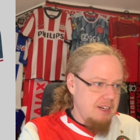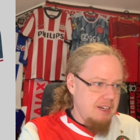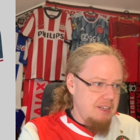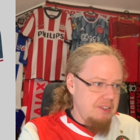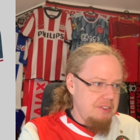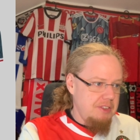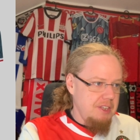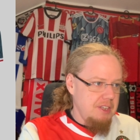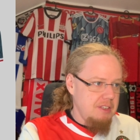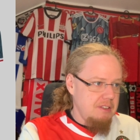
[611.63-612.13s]
i
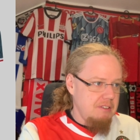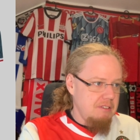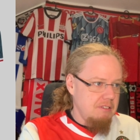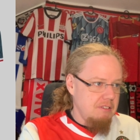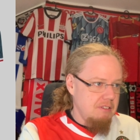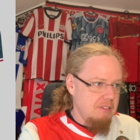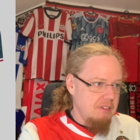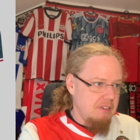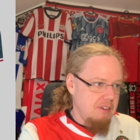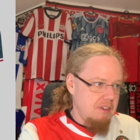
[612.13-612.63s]
think
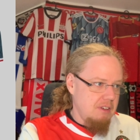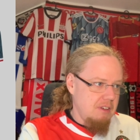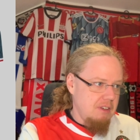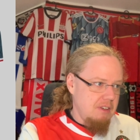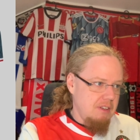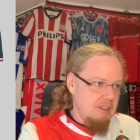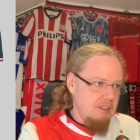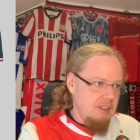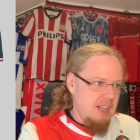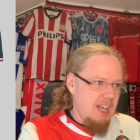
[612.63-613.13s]

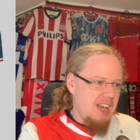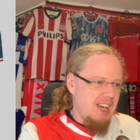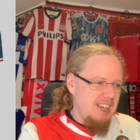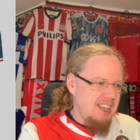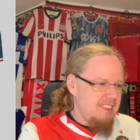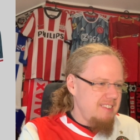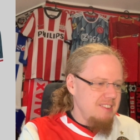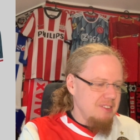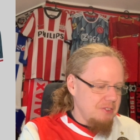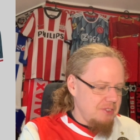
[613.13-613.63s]
uh,
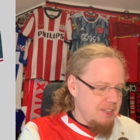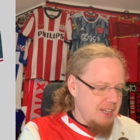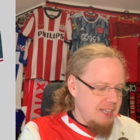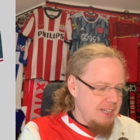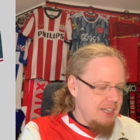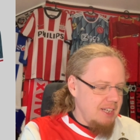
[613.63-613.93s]
it's not nine